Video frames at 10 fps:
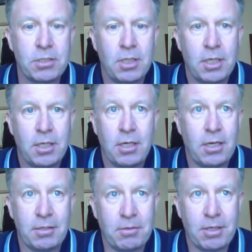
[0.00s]
And
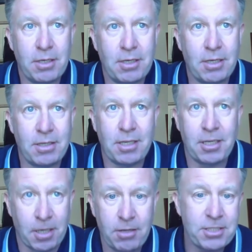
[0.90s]

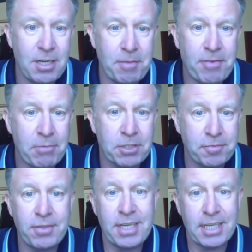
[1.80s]
a lot of the time, if I
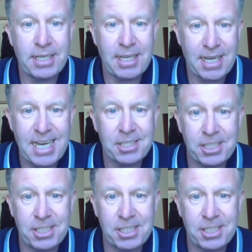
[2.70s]
was fit, I